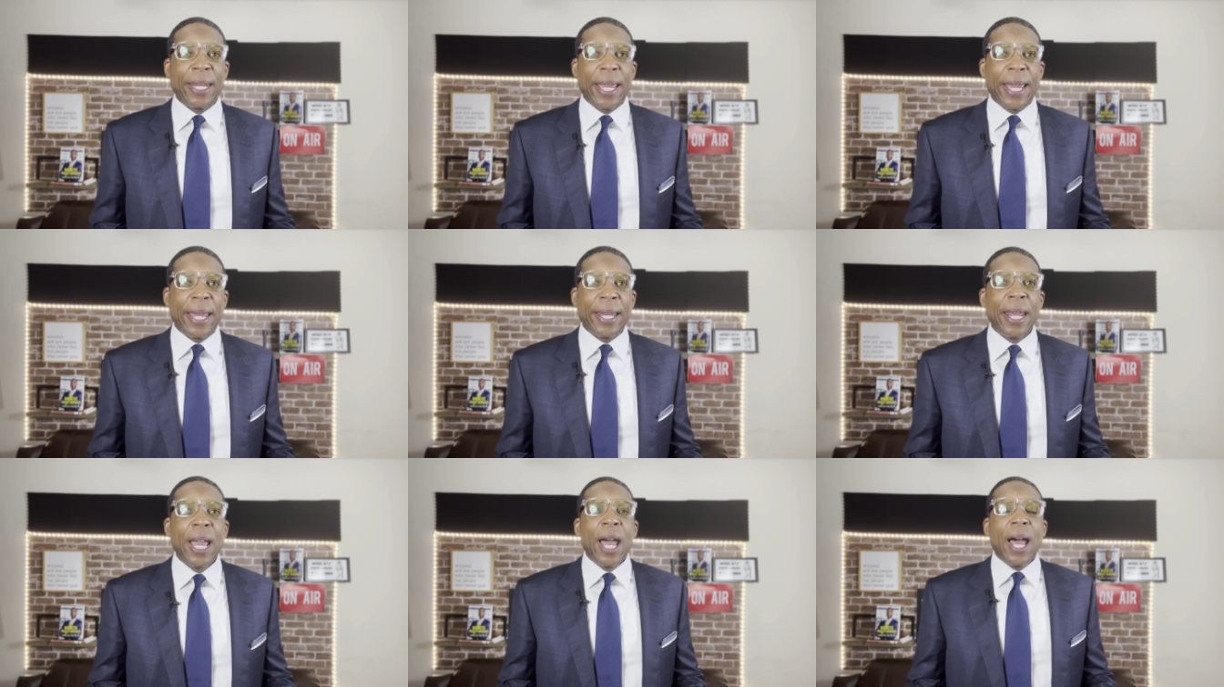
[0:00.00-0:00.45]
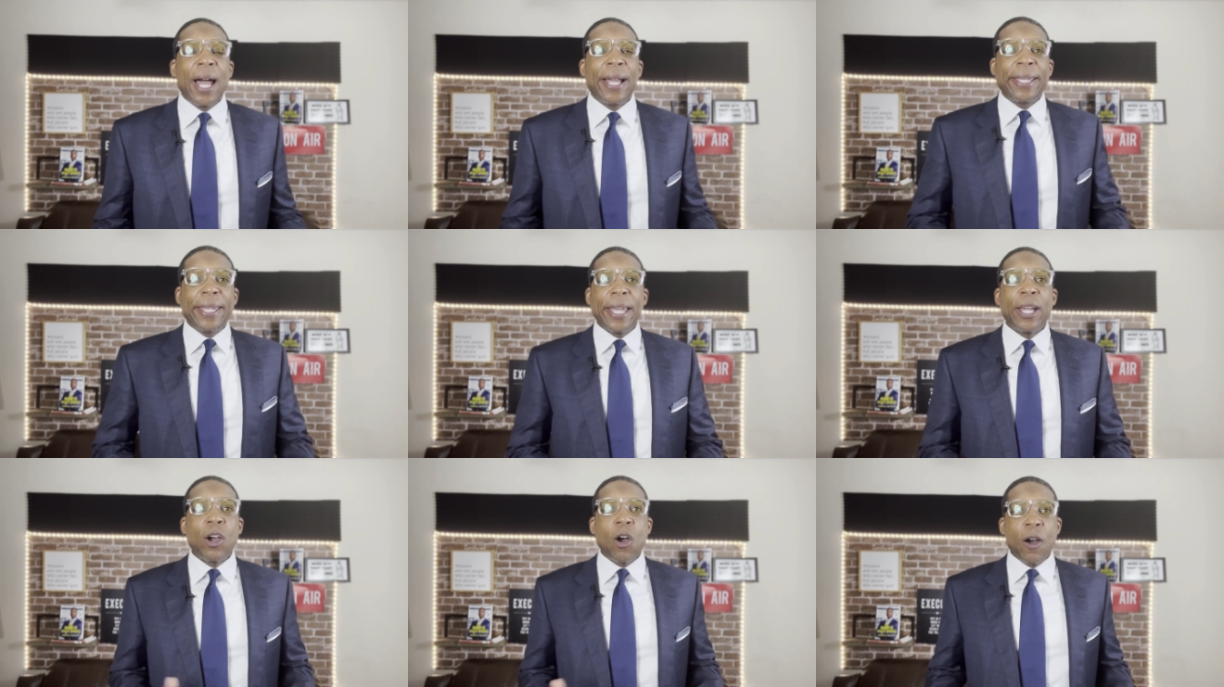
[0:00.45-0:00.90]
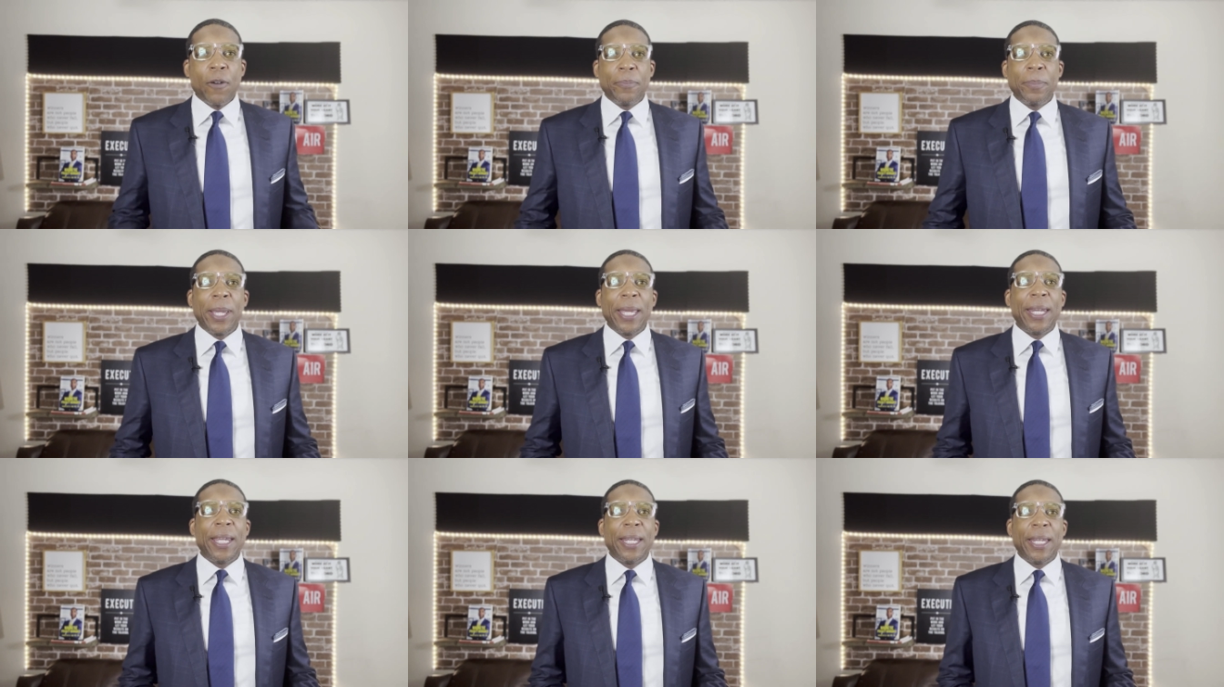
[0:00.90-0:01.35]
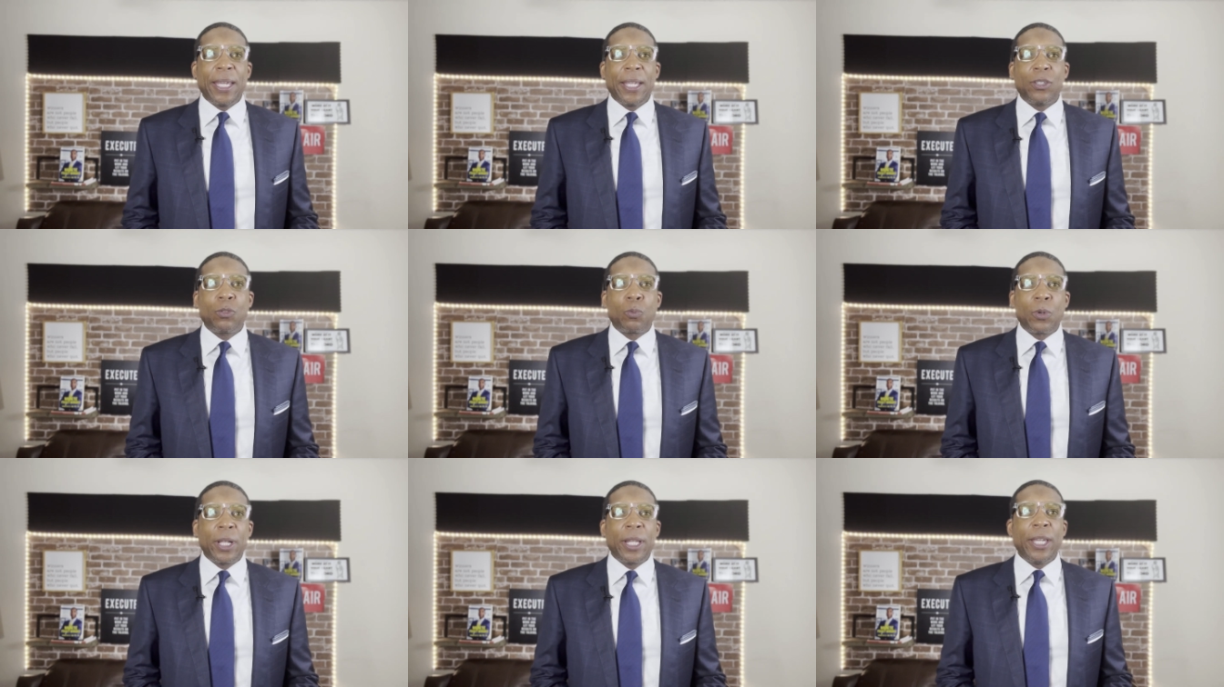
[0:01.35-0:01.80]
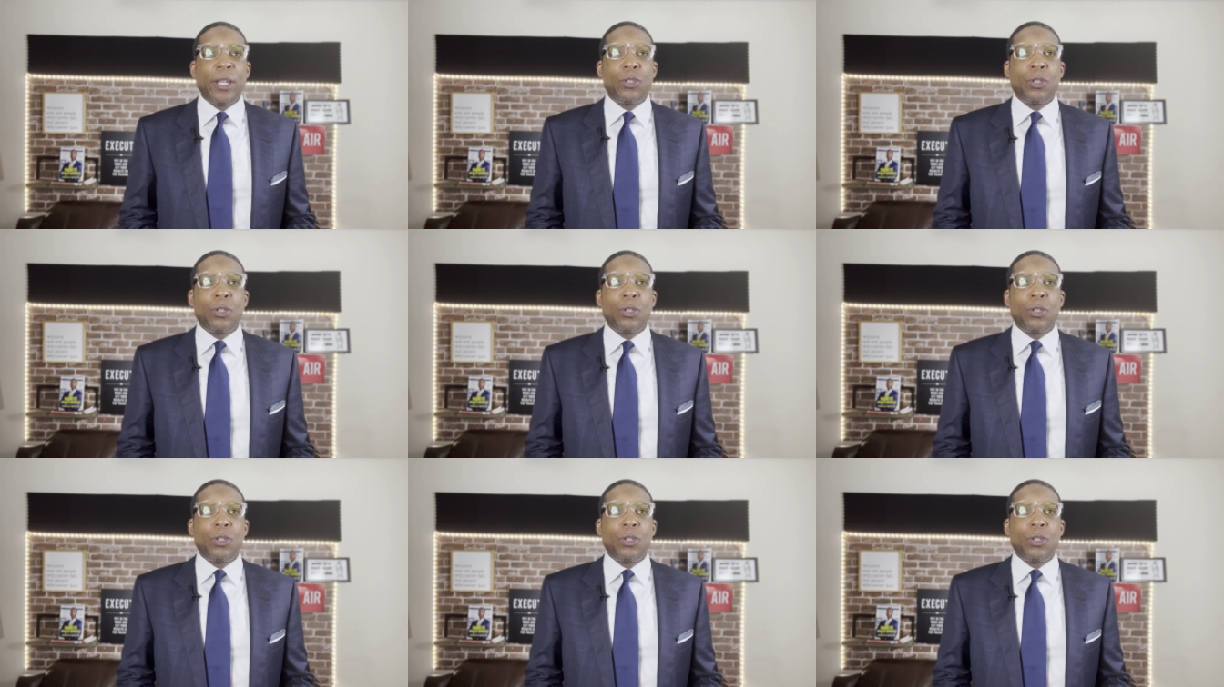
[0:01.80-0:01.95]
And a kickoff meeting is really